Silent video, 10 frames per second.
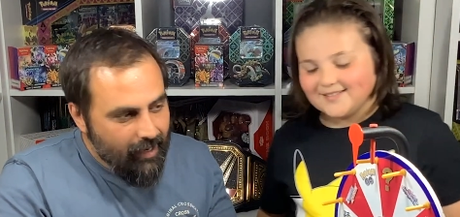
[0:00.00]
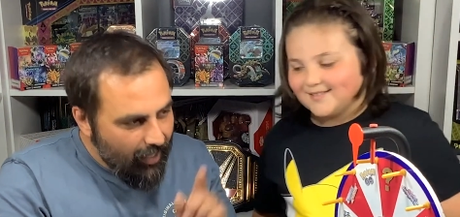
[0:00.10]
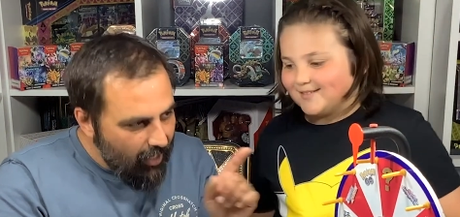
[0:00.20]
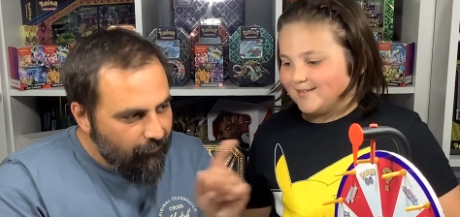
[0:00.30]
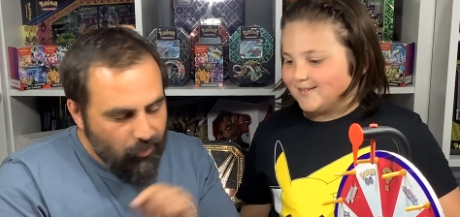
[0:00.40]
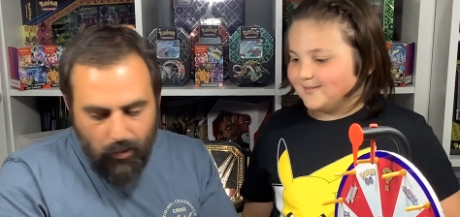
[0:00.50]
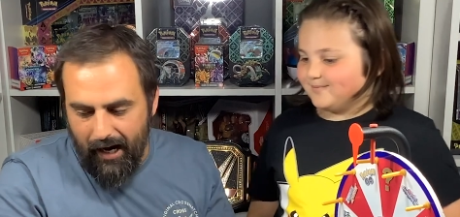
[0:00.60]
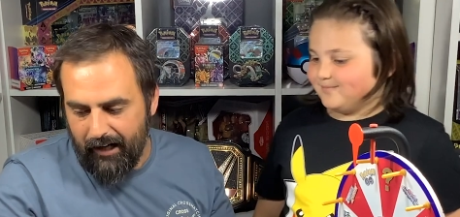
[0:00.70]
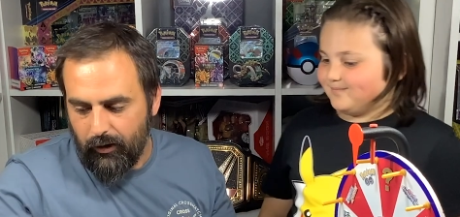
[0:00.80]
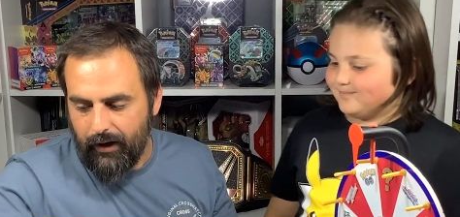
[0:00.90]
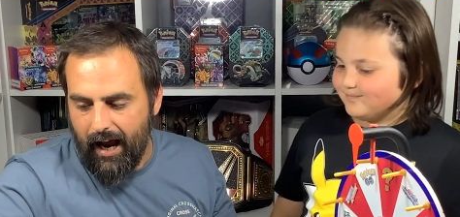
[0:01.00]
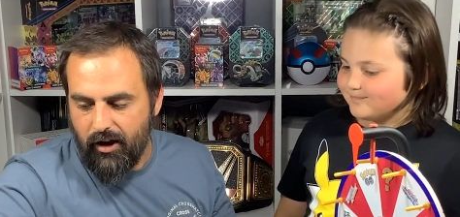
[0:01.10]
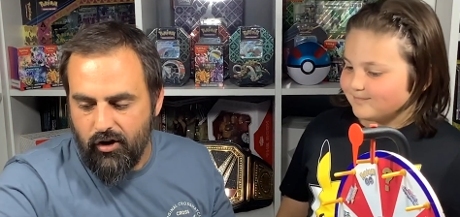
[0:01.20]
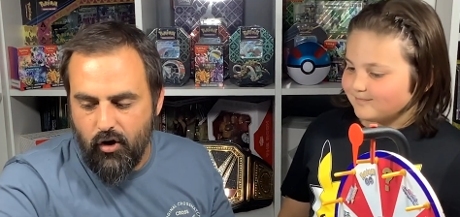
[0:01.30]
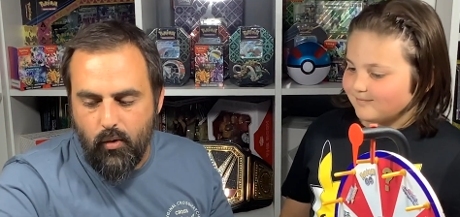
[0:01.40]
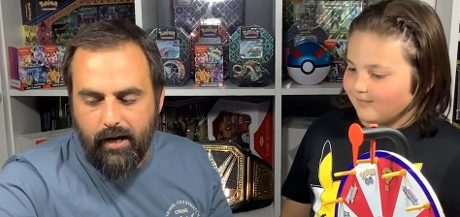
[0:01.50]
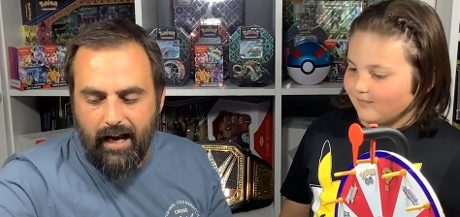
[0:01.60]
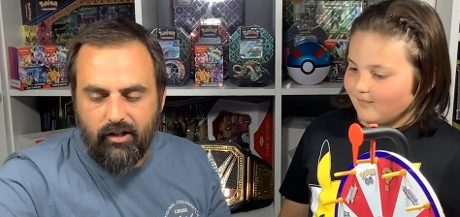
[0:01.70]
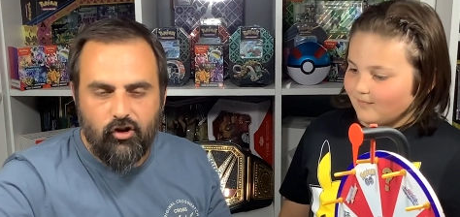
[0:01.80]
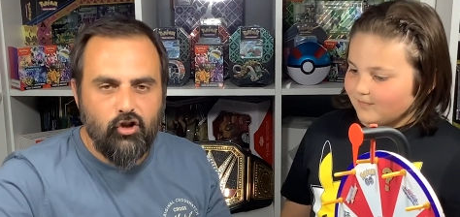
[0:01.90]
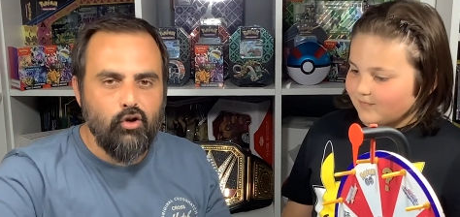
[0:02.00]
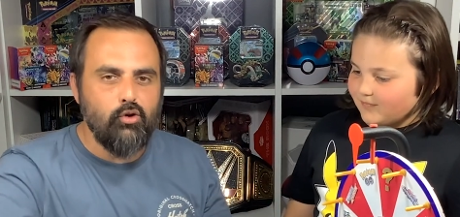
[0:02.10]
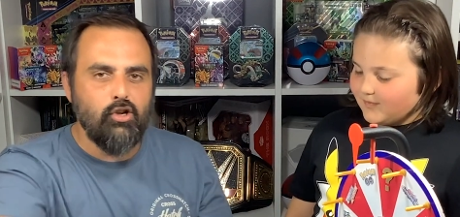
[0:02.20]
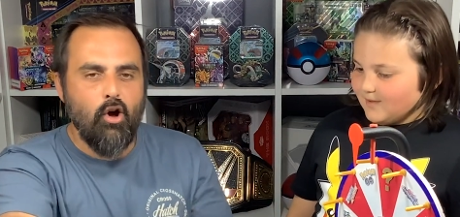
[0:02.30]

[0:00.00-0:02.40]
Speaker 1: If you land on that, you get to choose